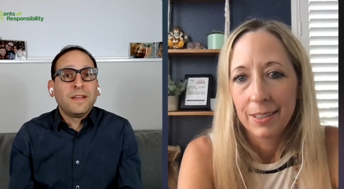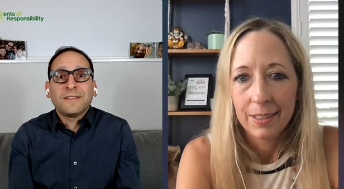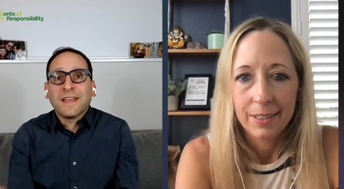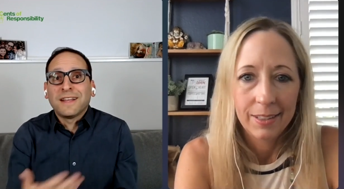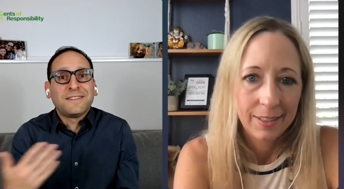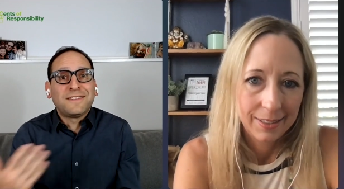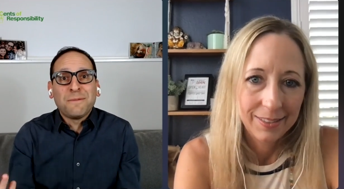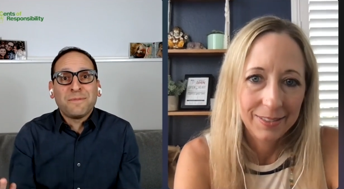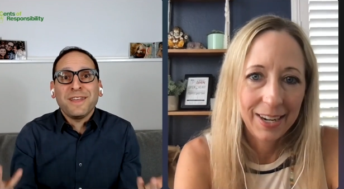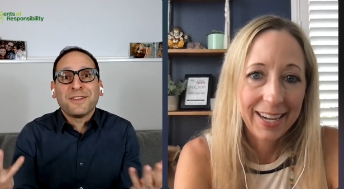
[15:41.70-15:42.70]
Speaker 1: it's like the
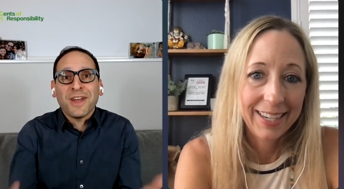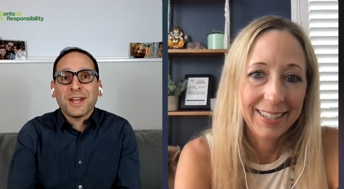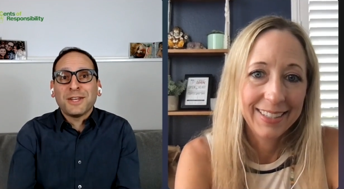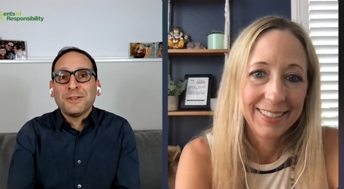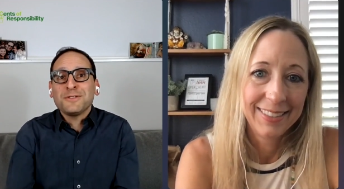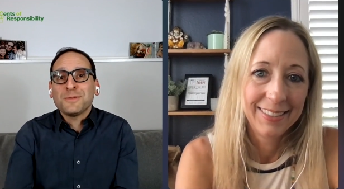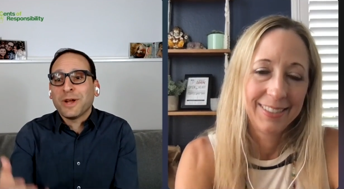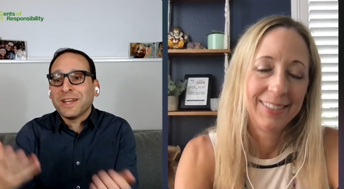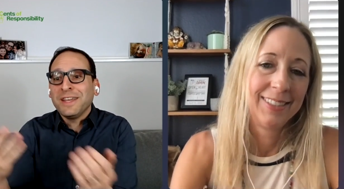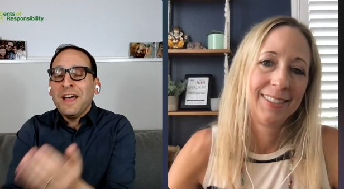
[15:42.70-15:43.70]
same right. thing. You're not going to use the
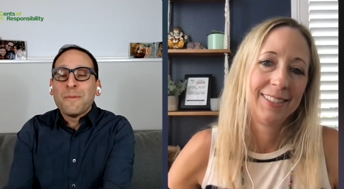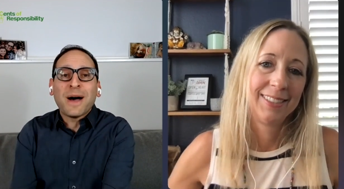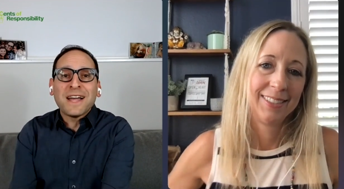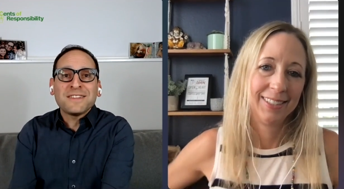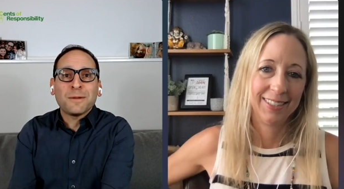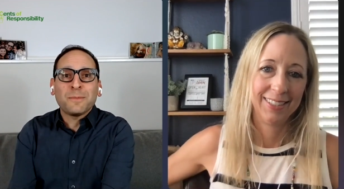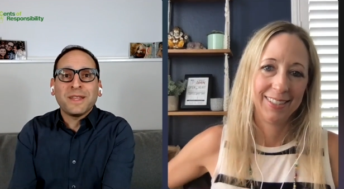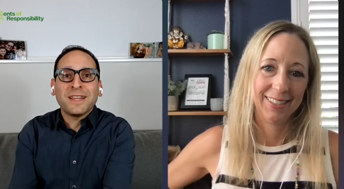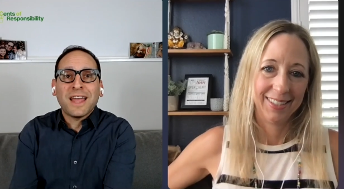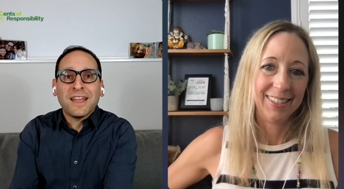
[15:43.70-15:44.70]
money. Buy
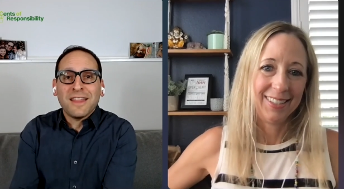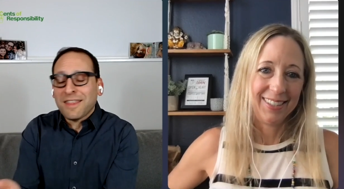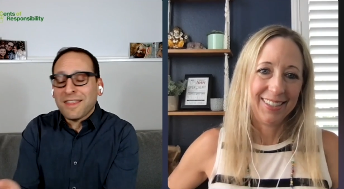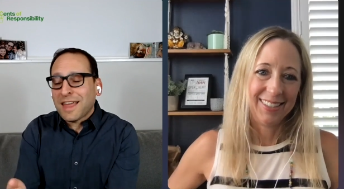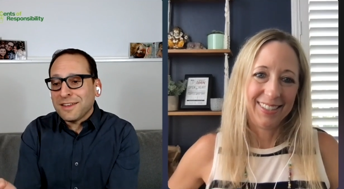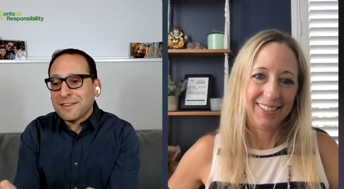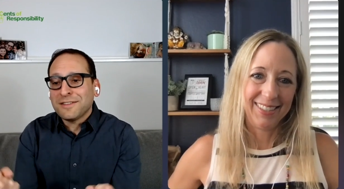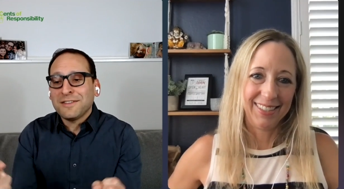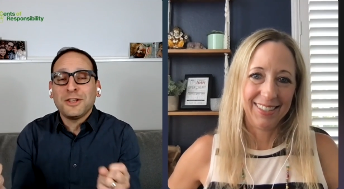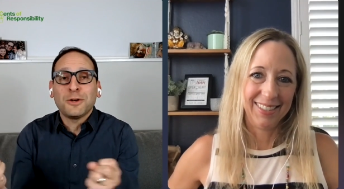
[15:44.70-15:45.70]
something that that
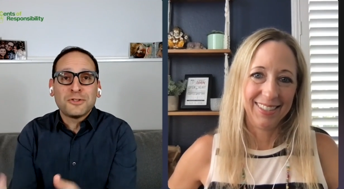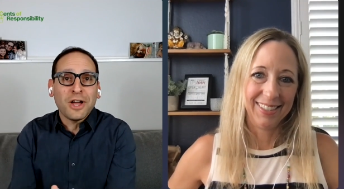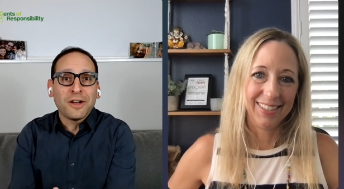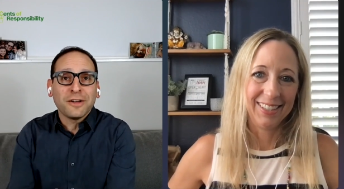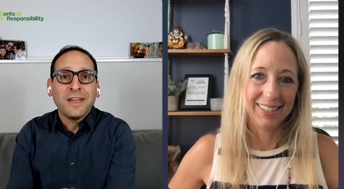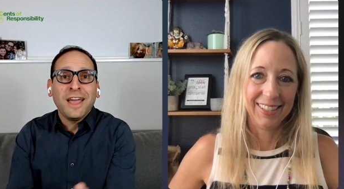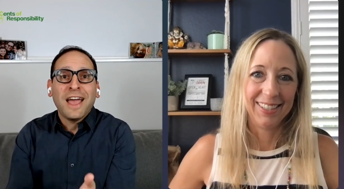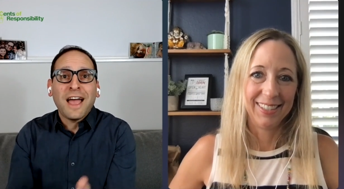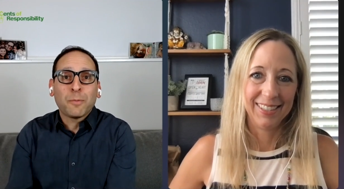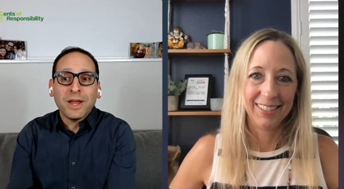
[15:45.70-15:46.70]
is you know junk,
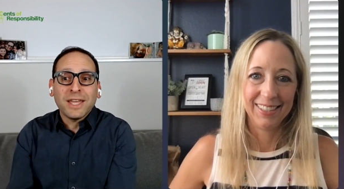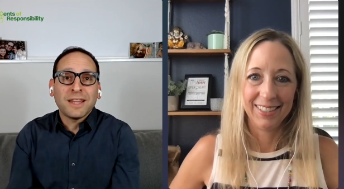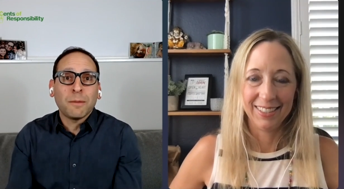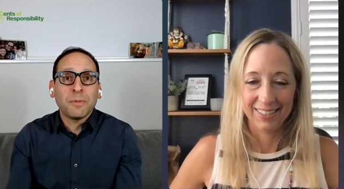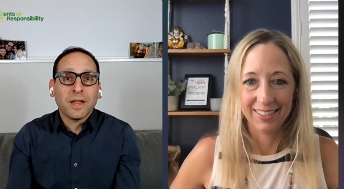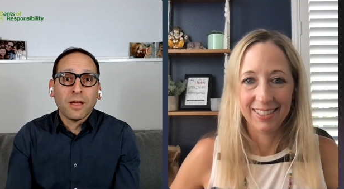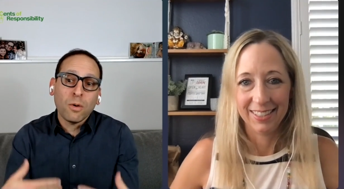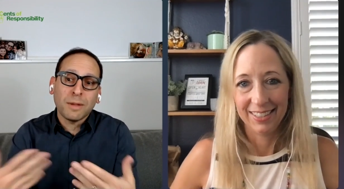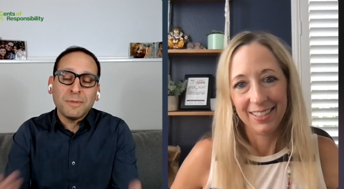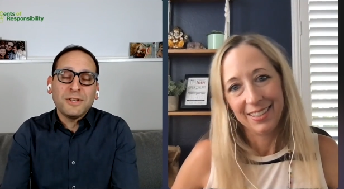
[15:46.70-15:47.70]
have it break, and then be like,
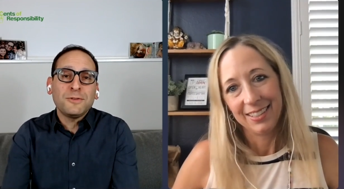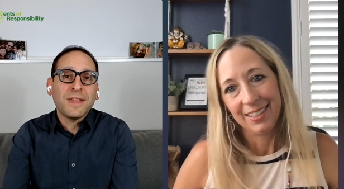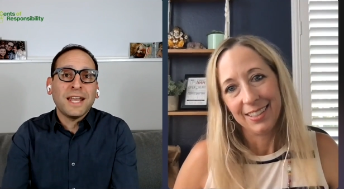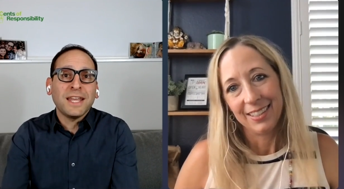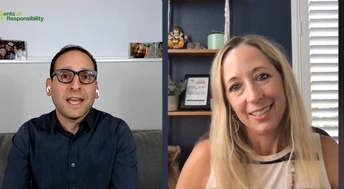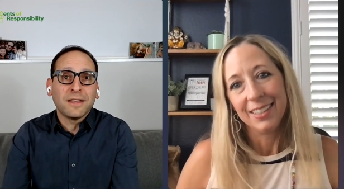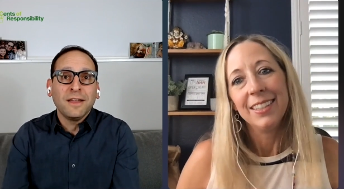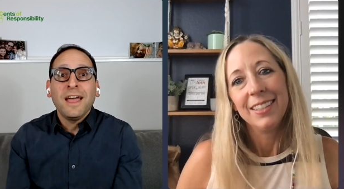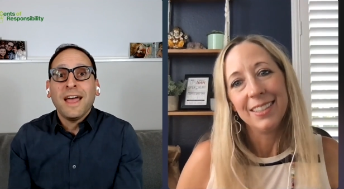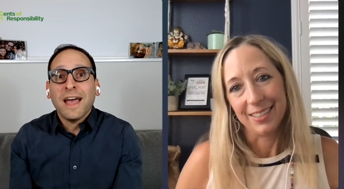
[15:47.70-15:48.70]
oh, let me do that
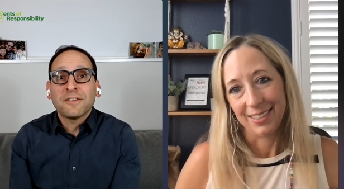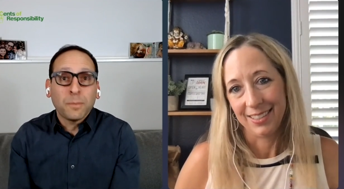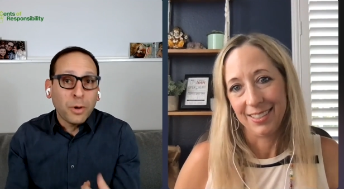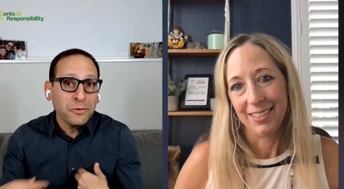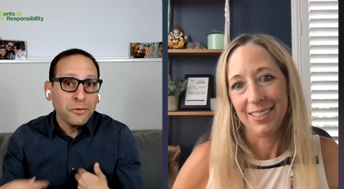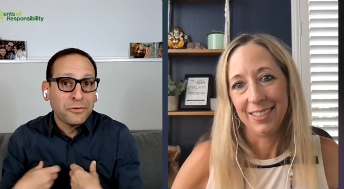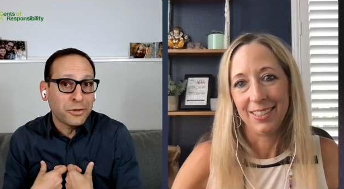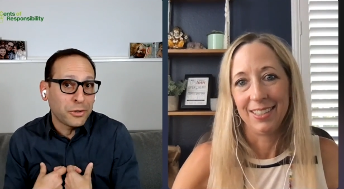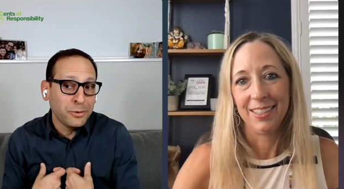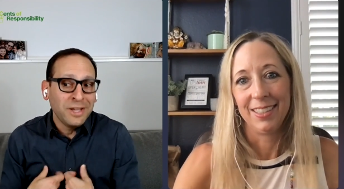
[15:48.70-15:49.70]
again. As opposed
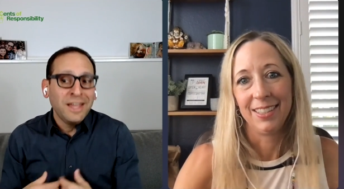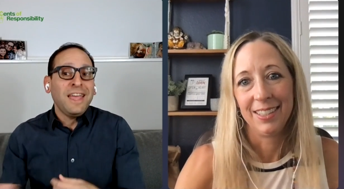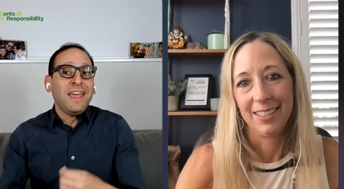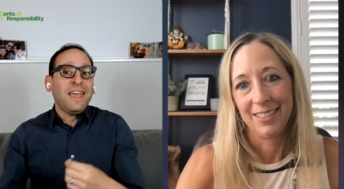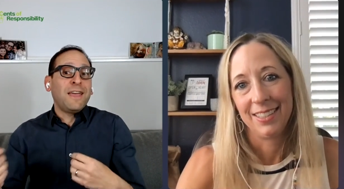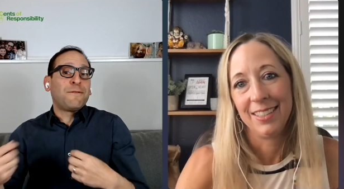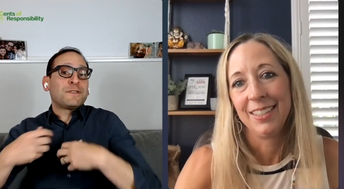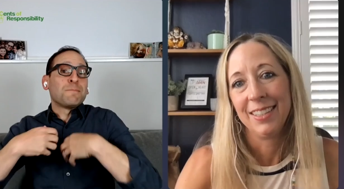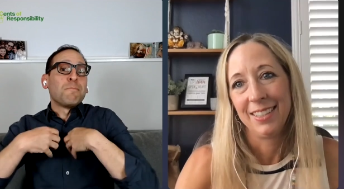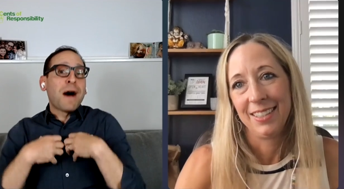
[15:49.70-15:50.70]
to if
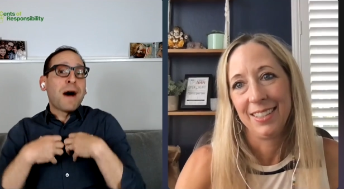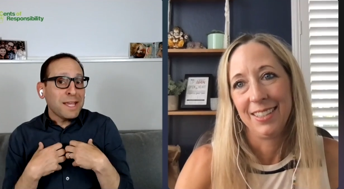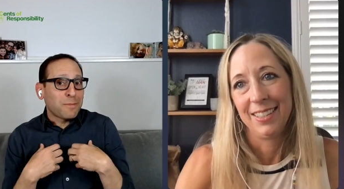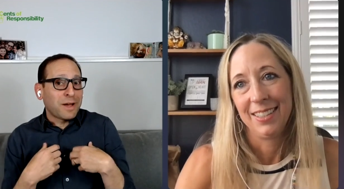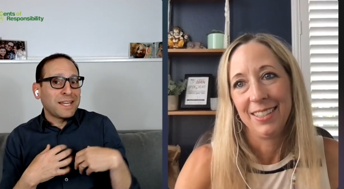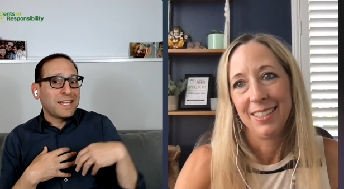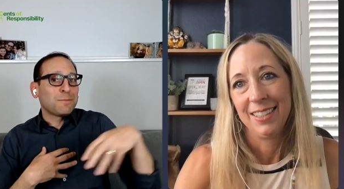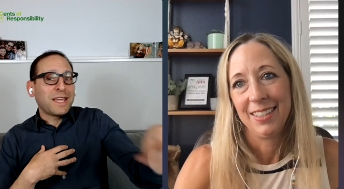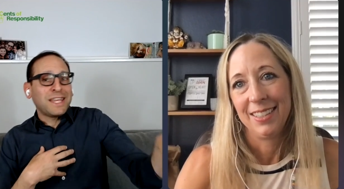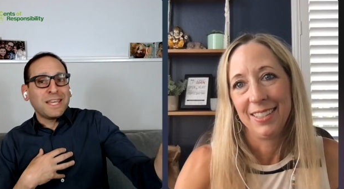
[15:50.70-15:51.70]
it's my money
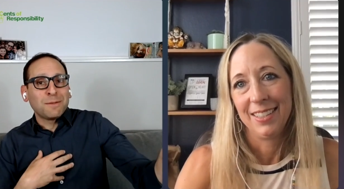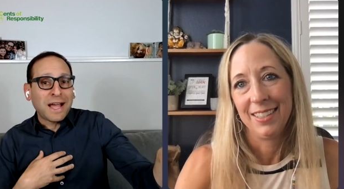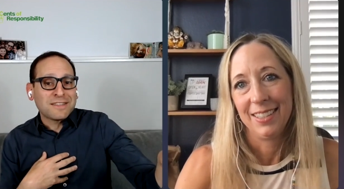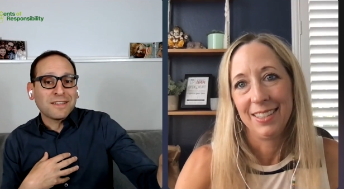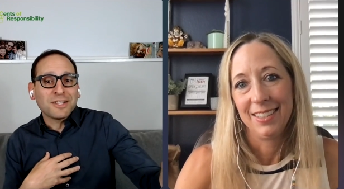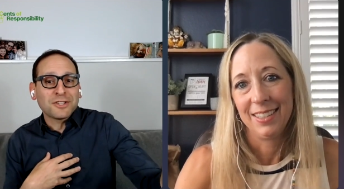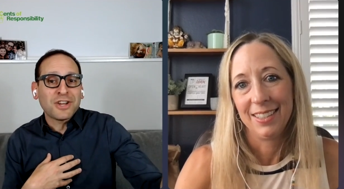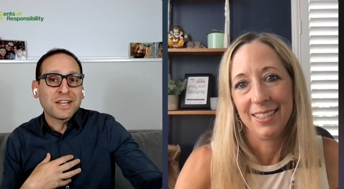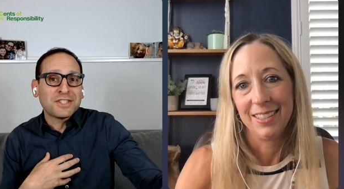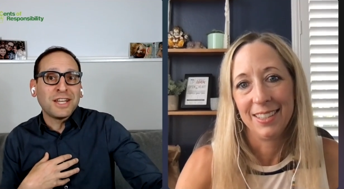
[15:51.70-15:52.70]
and my kid buys a little
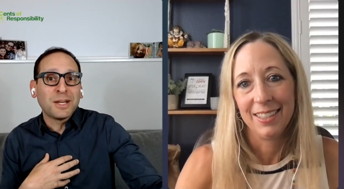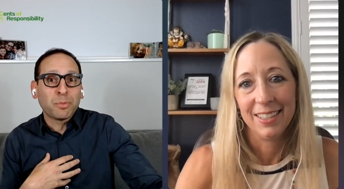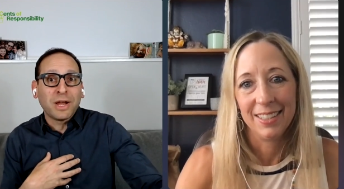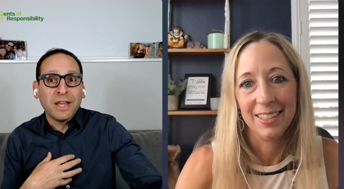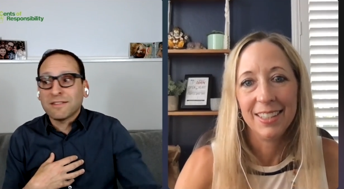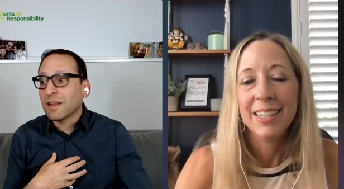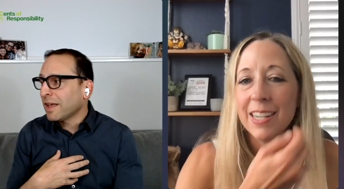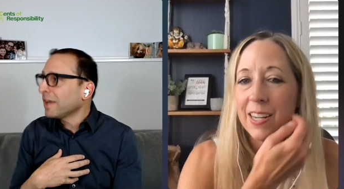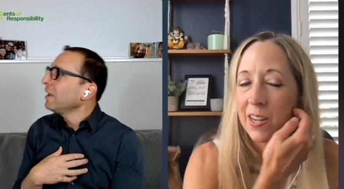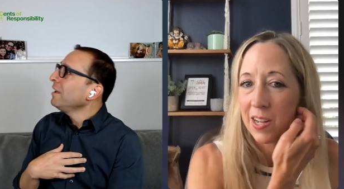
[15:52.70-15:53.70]
tchotchke and it breaks, they're
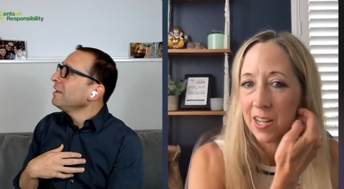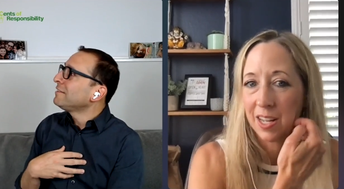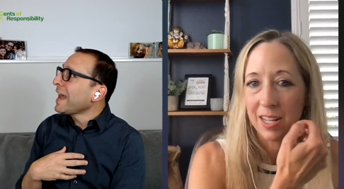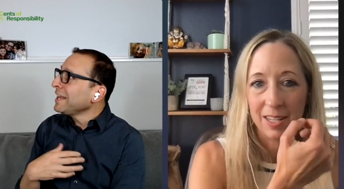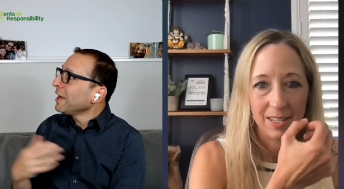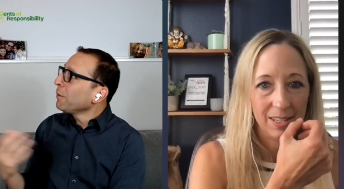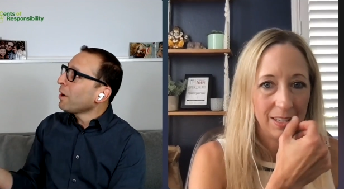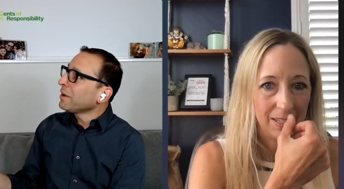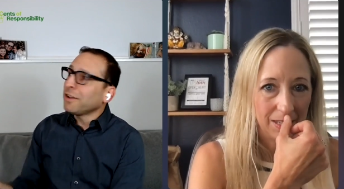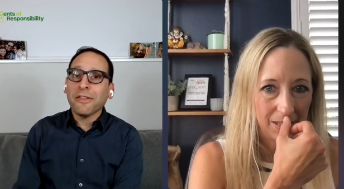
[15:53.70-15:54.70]
like, daddy, I
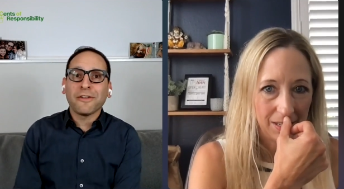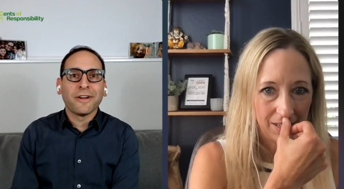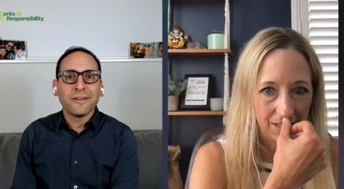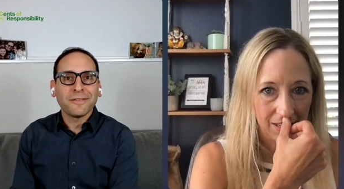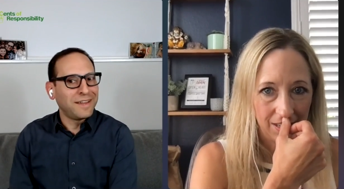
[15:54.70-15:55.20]
want another.